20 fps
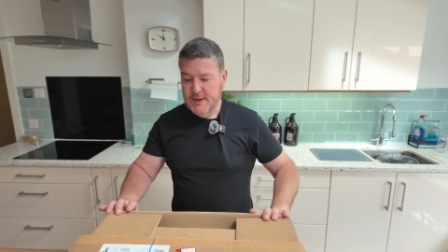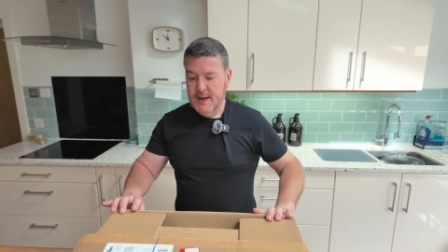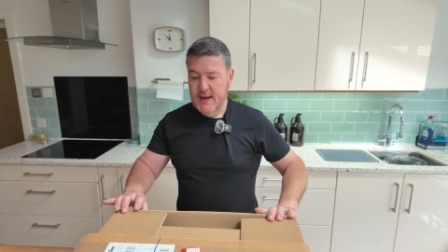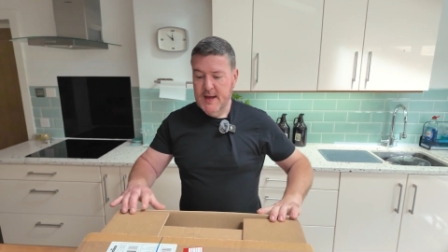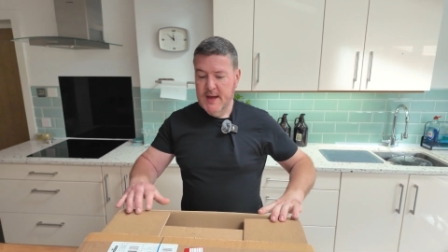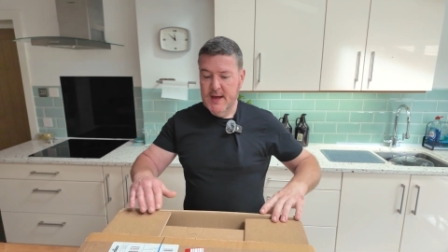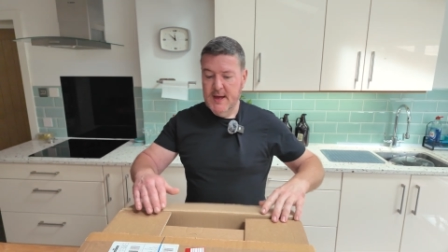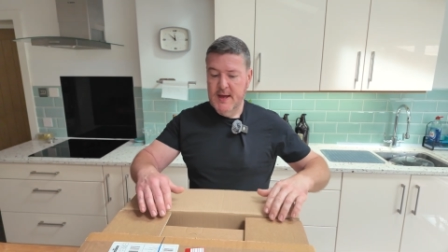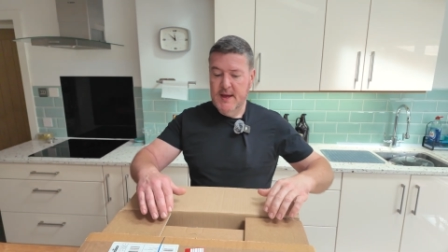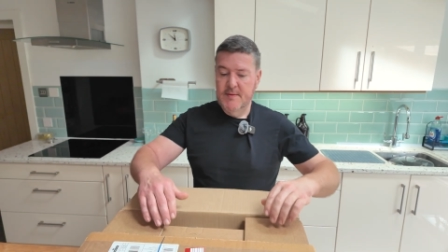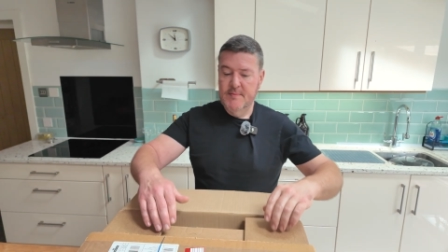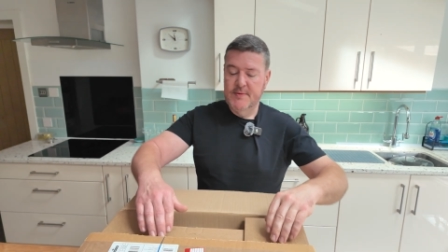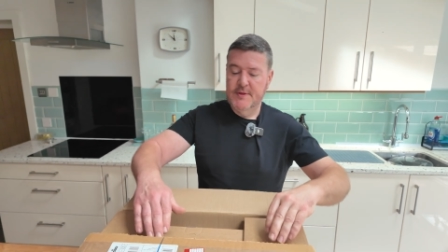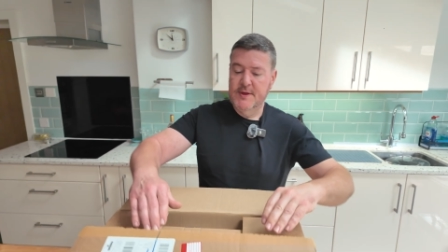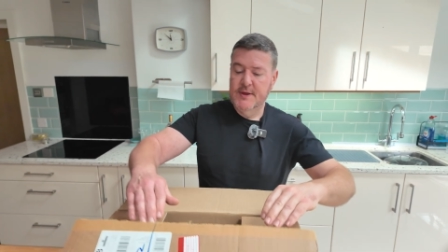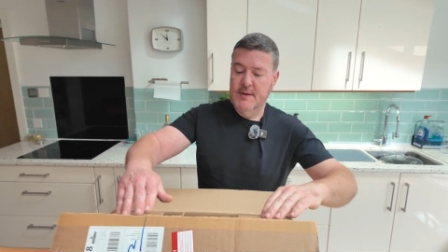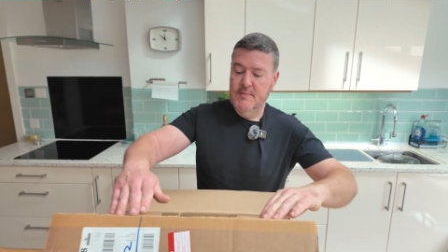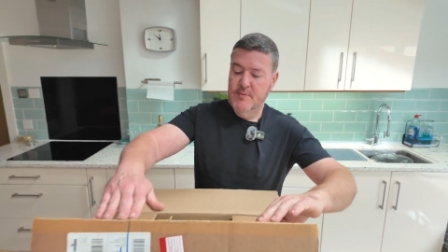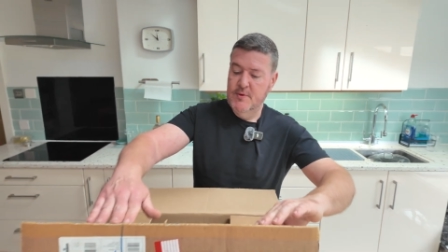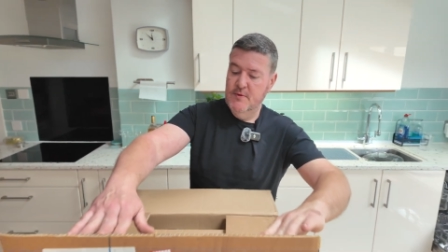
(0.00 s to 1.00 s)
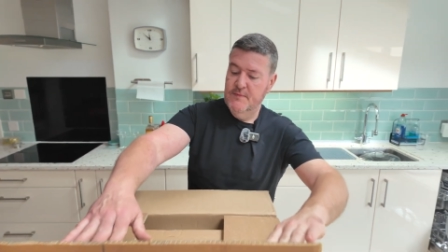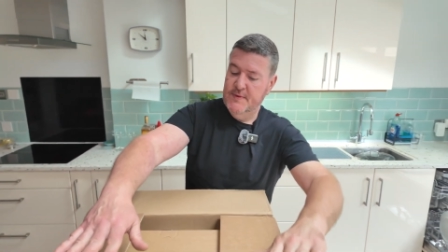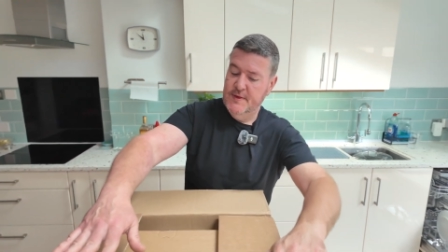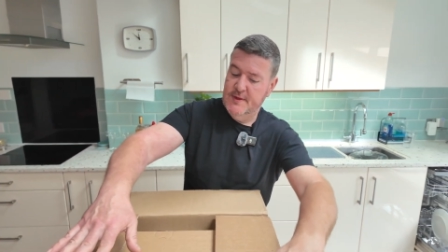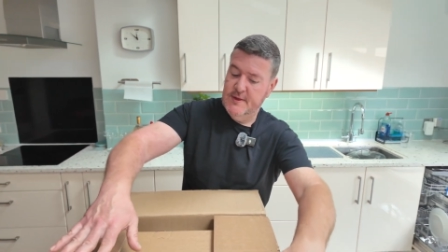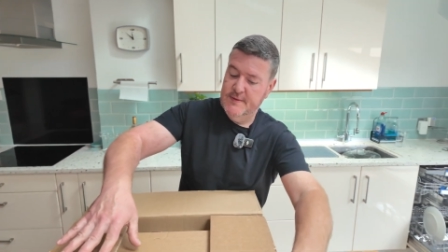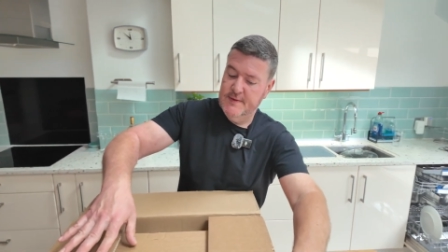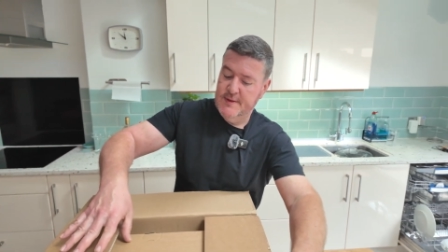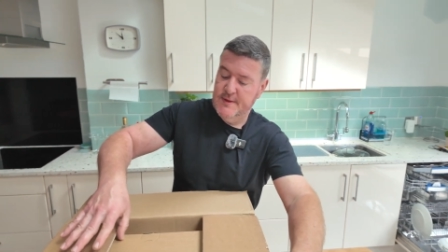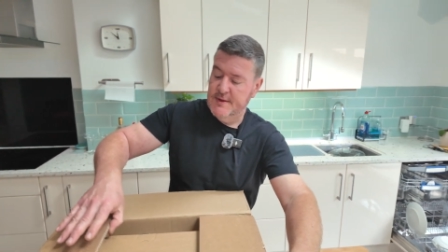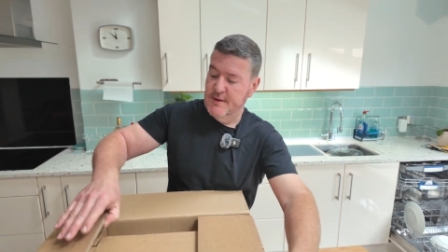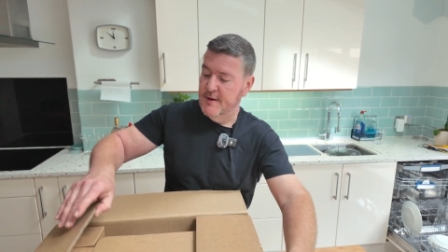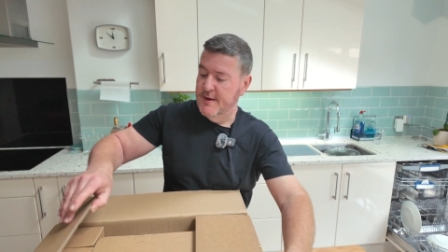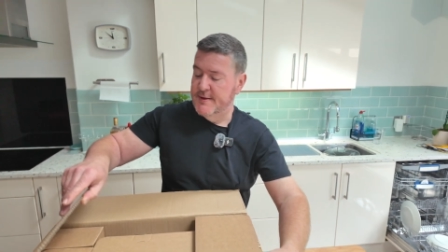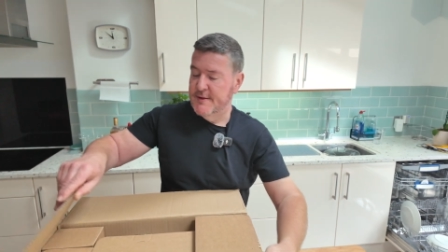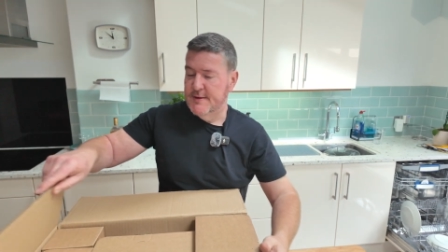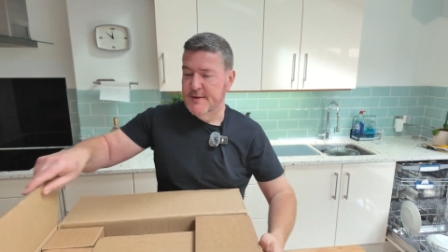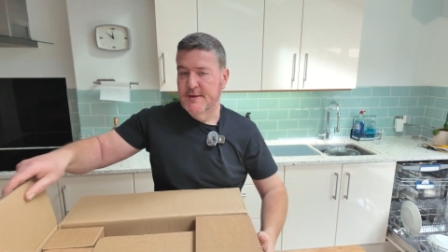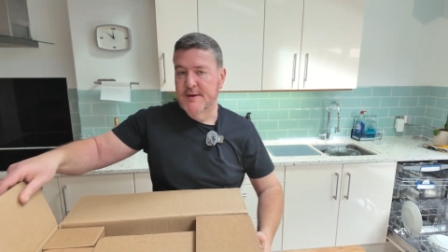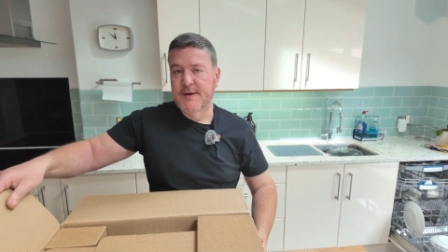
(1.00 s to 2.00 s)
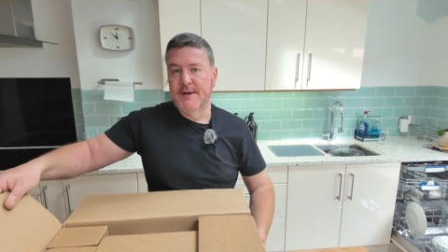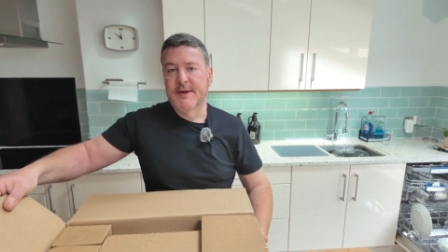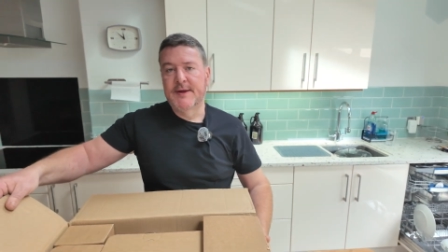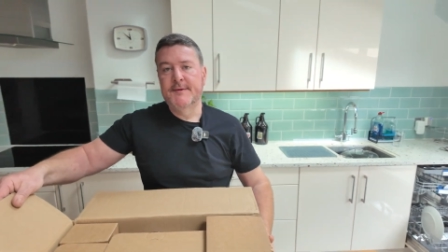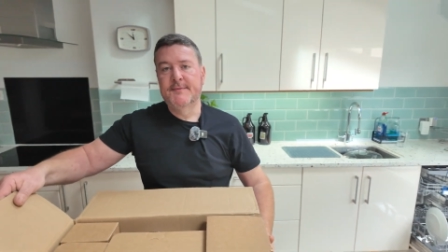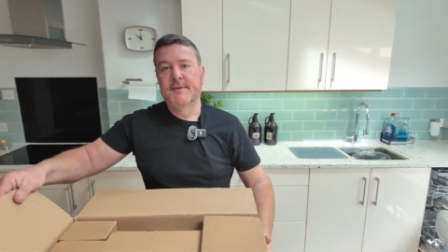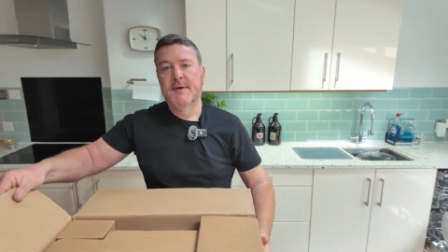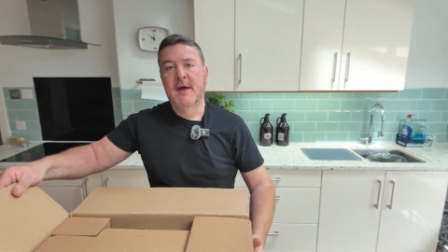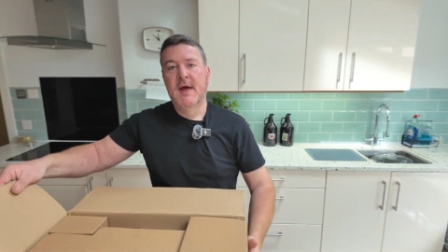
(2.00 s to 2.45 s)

I'm just going to move this to the side slightly.